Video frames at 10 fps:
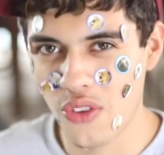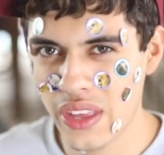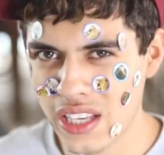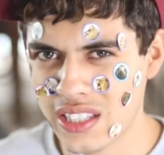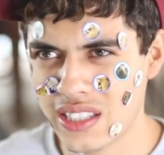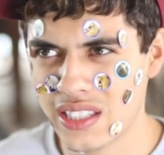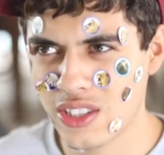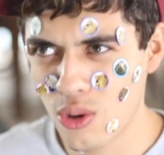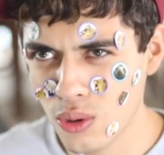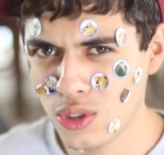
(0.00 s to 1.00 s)
know they
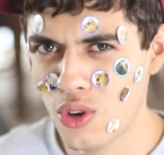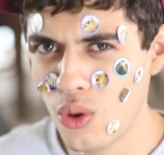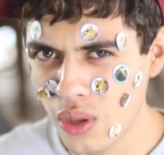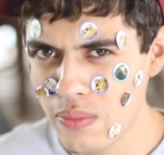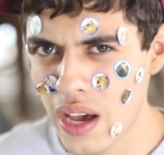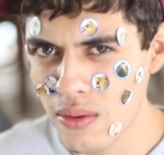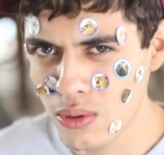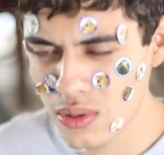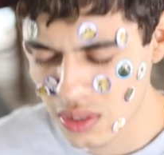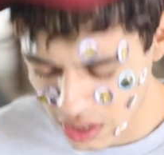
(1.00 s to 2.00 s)
sold Holy
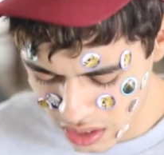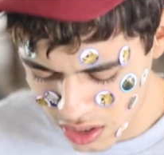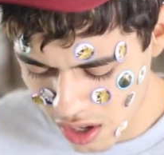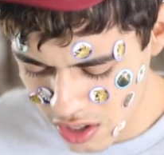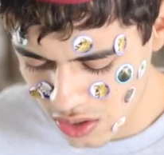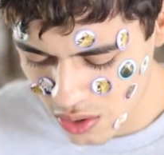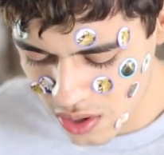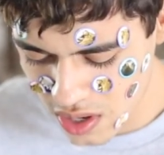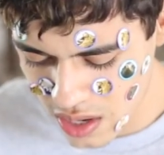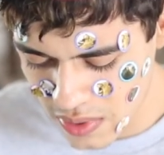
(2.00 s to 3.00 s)
Bibles in the dollar
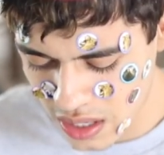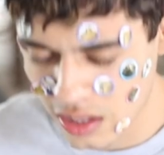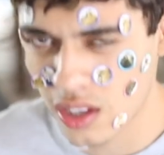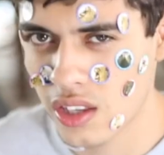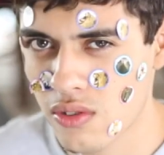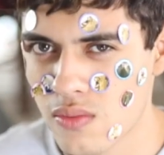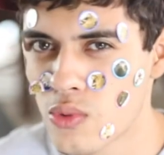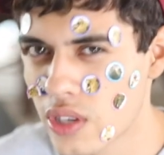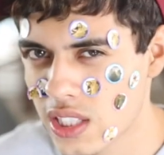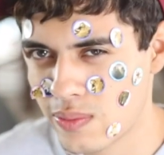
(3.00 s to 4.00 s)
store. I mean, I thought they were
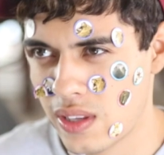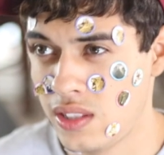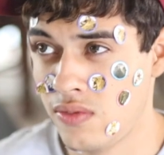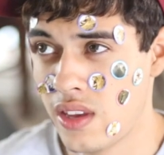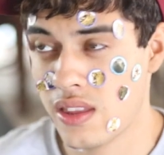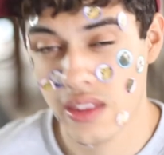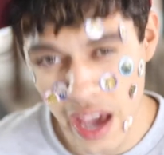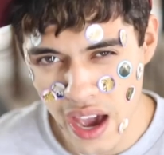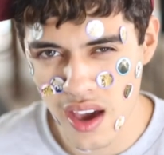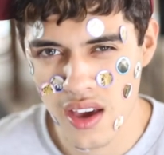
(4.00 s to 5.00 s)
more expensive than
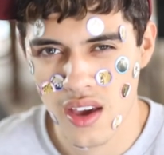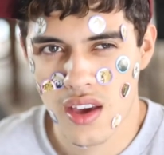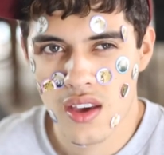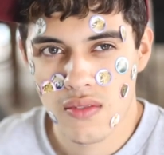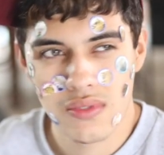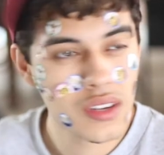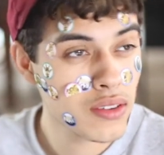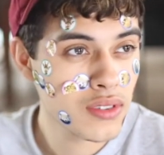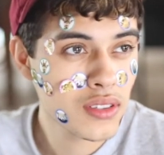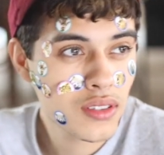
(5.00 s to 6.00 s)
that, but
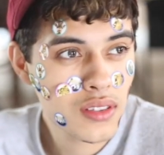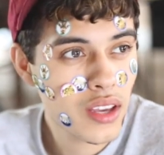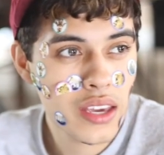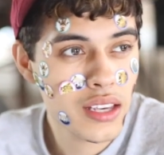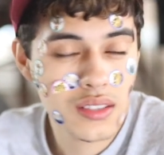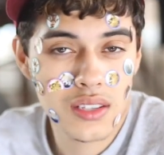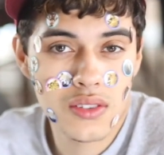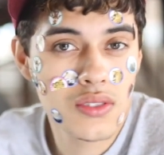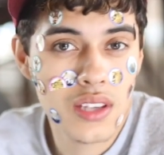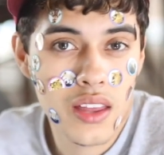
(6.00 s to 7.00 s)
I mean, I guess they
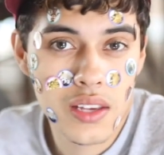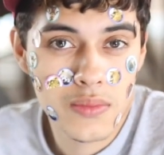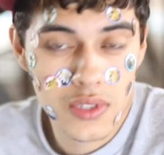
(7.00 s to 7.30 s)
do sell them,